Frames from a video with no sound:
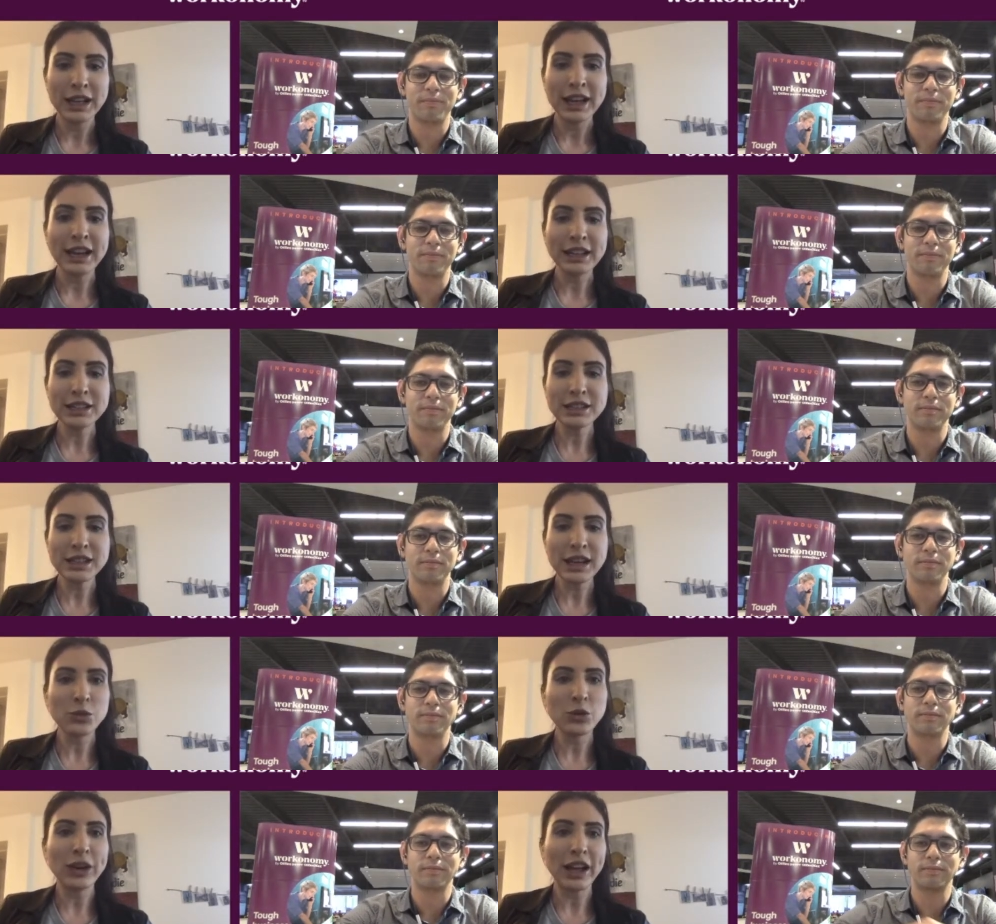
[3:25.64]
Speaker 1: And at this
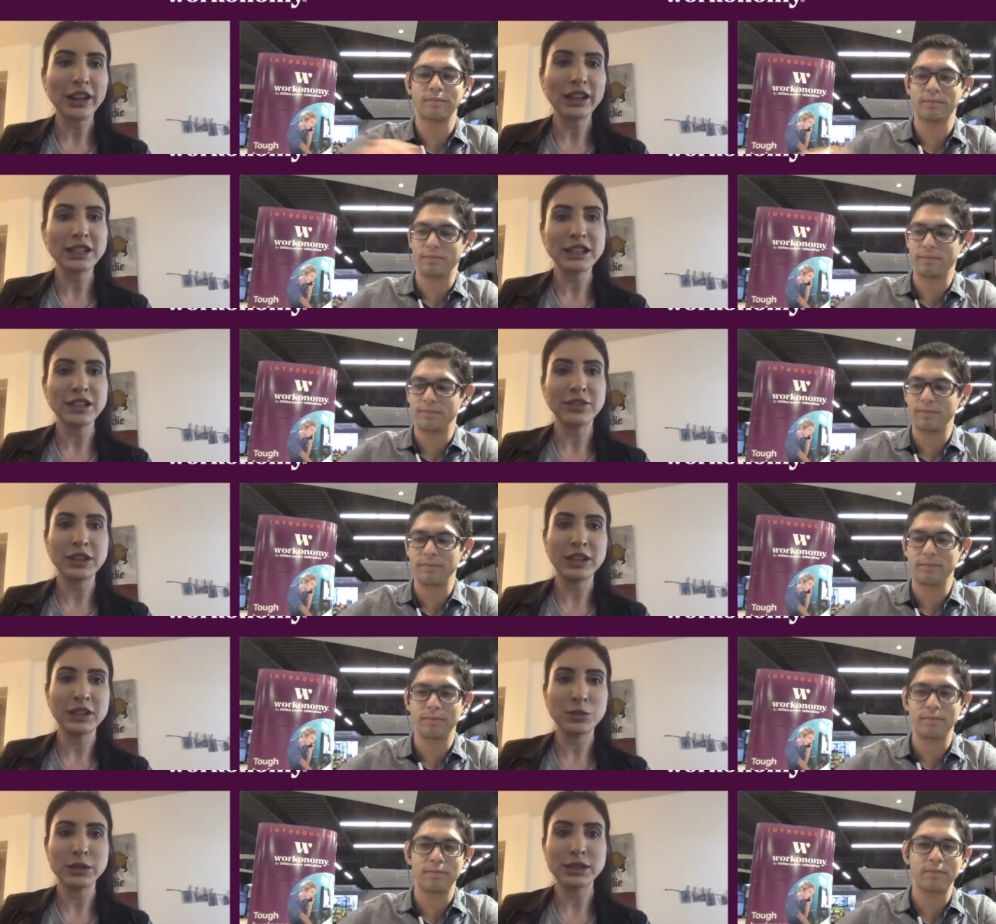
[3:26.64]
time, reality T
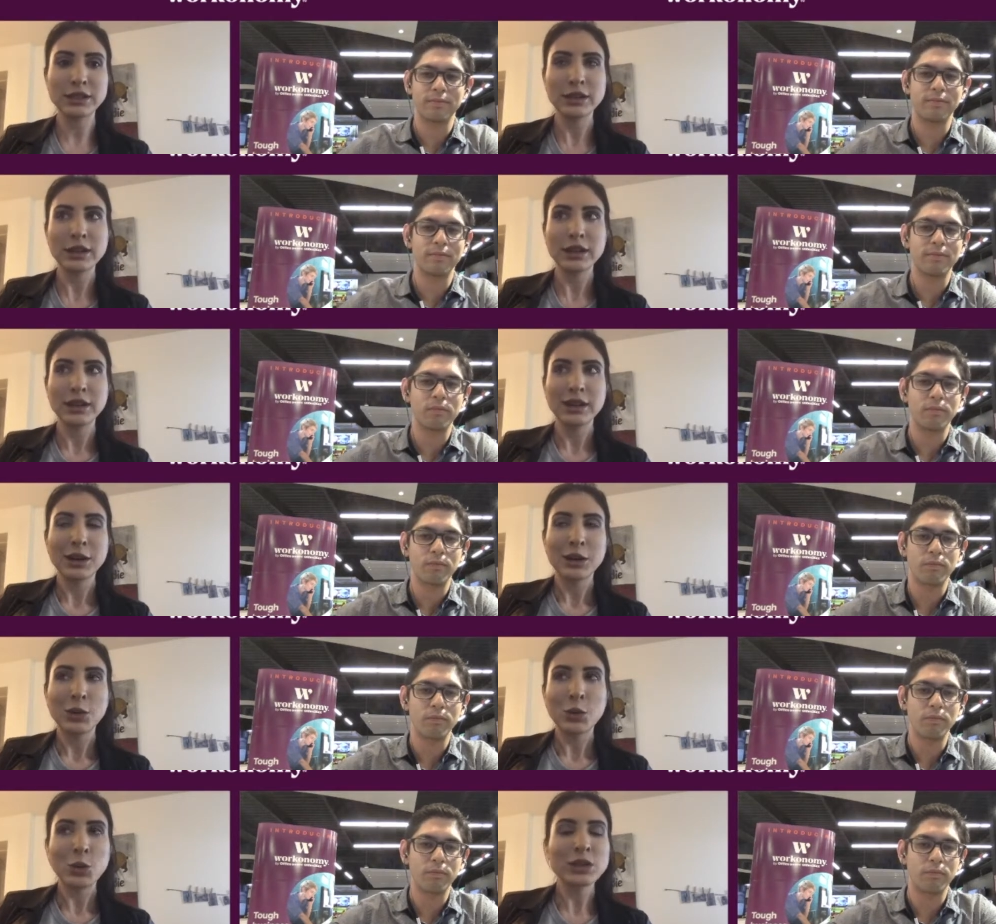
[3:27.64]
V was,
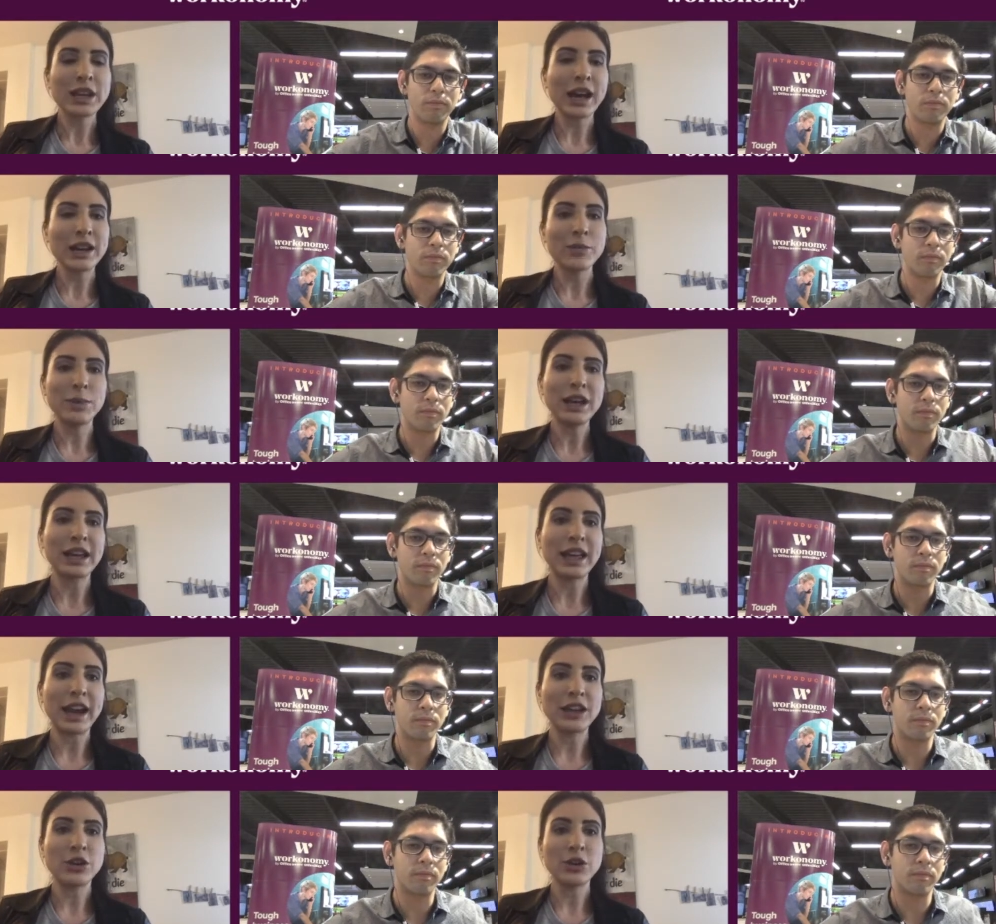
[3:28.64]
was kind of big. And
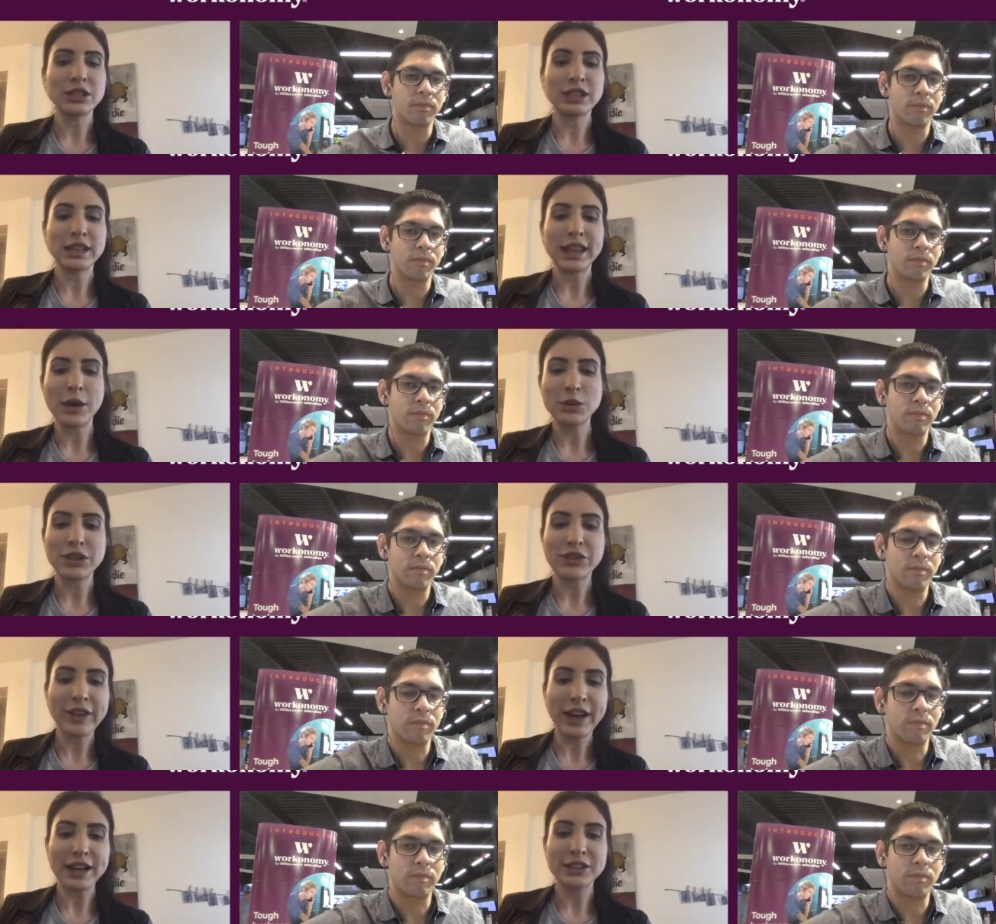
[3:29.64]
I noticed that that was a
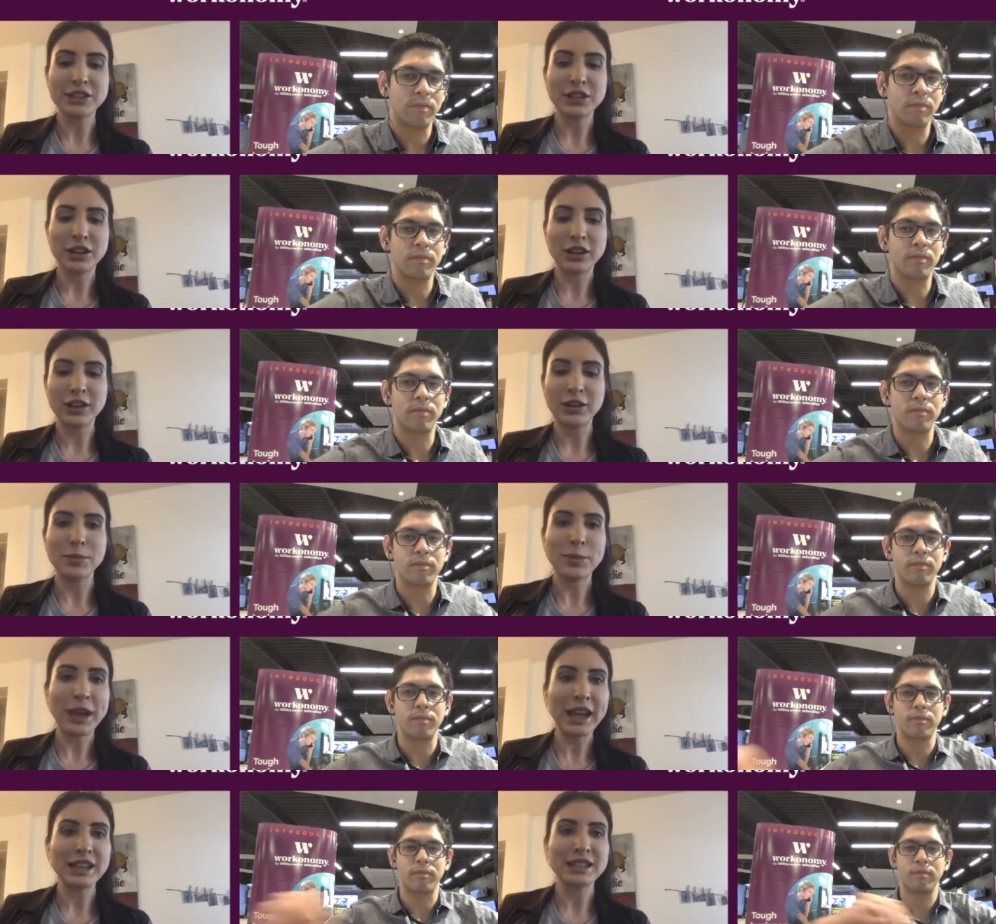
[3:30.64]
faster
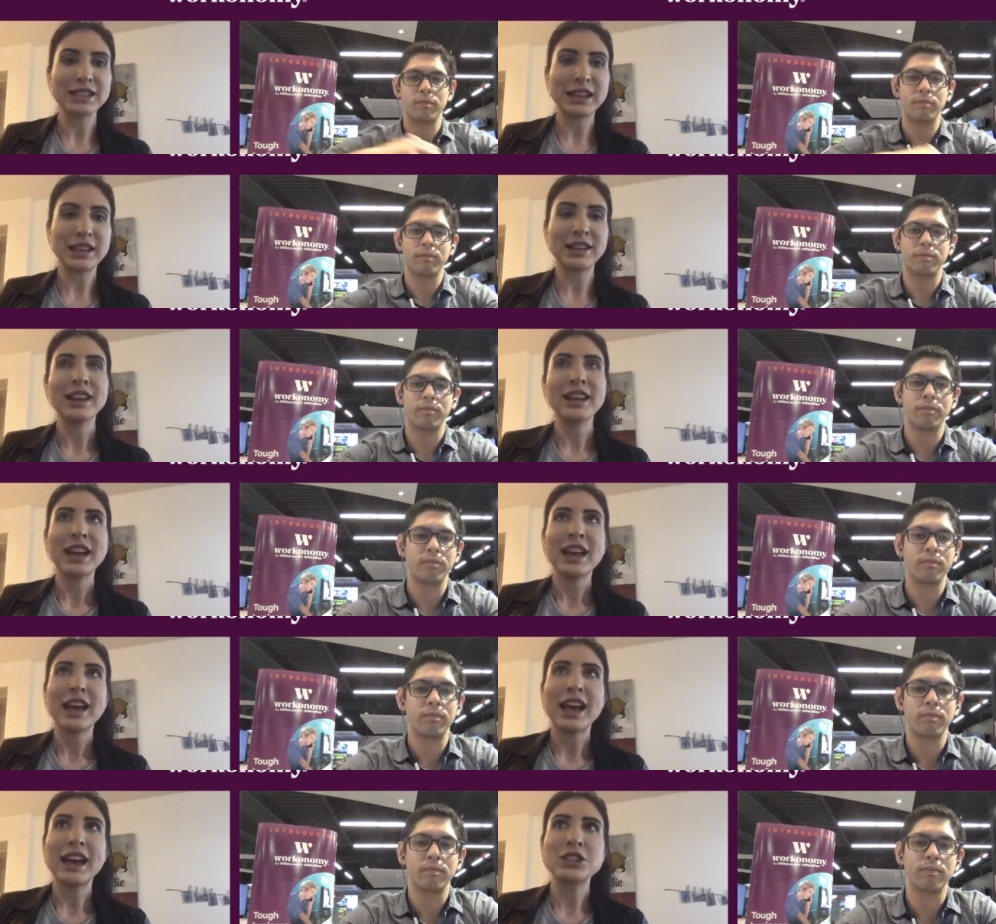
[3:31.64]
pace. And
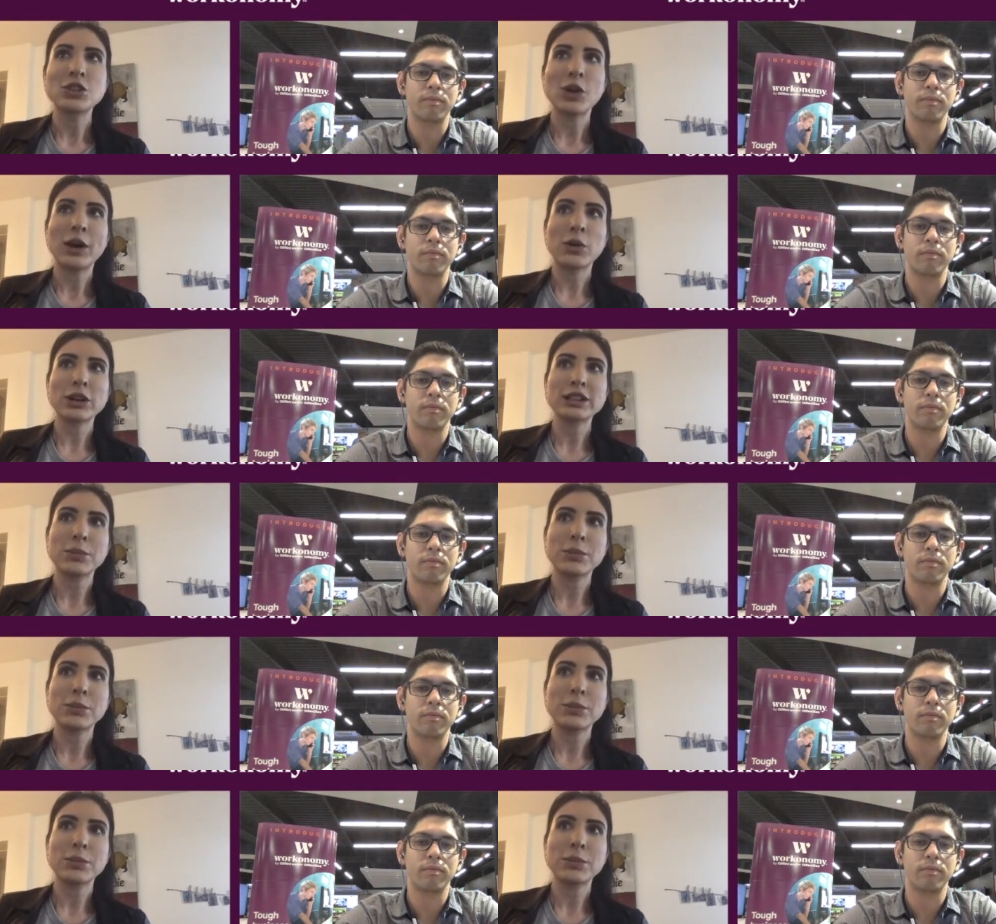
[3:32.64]
And so I worked at a